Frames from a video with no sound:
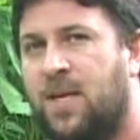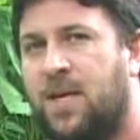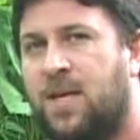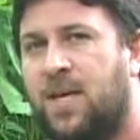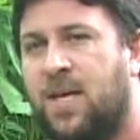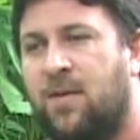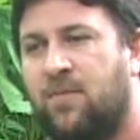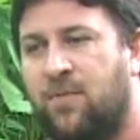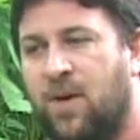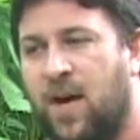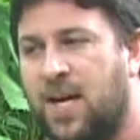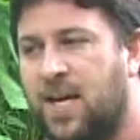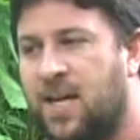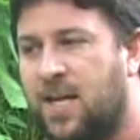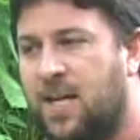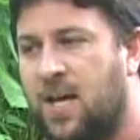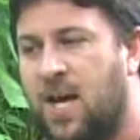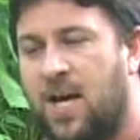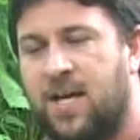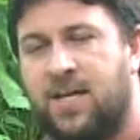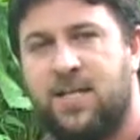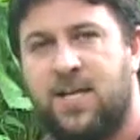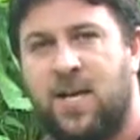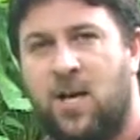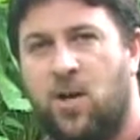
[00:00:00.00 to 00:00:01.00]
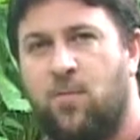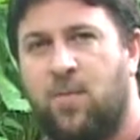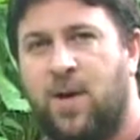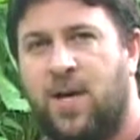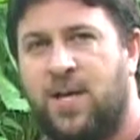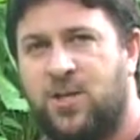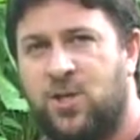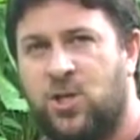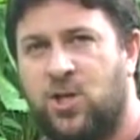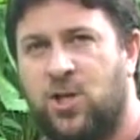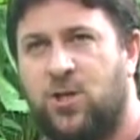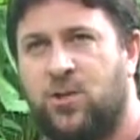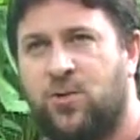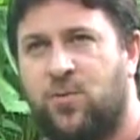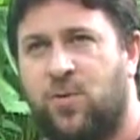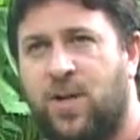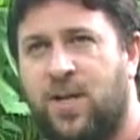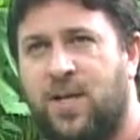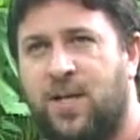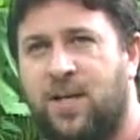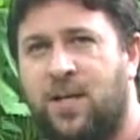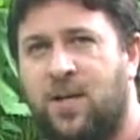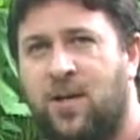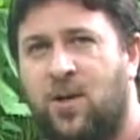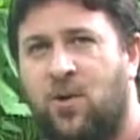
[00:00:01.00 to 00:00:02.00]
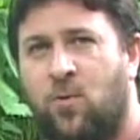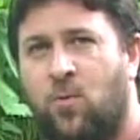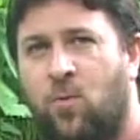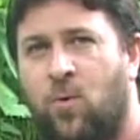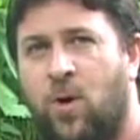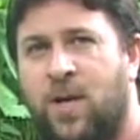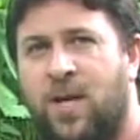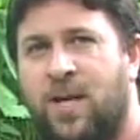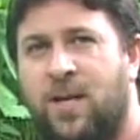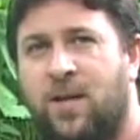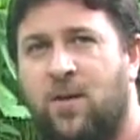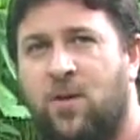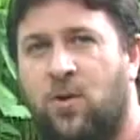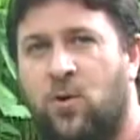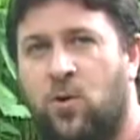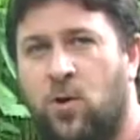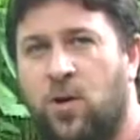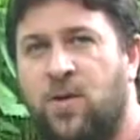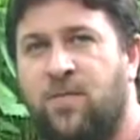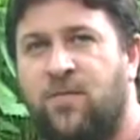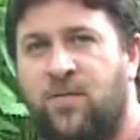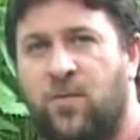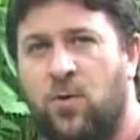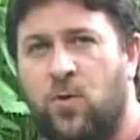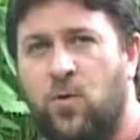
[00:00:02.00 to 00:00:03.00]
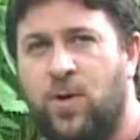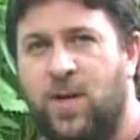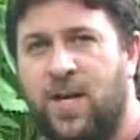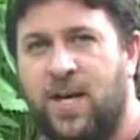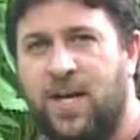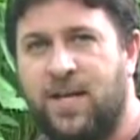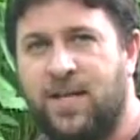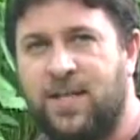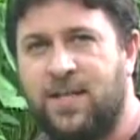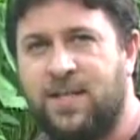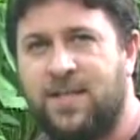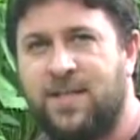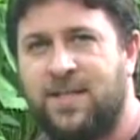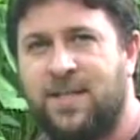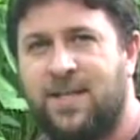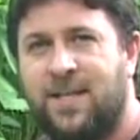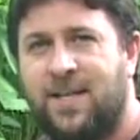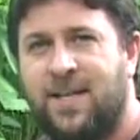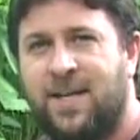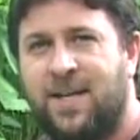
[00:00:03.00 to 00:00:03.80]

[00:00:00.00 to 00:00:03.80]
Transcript: If I cannot tell my children what good food is,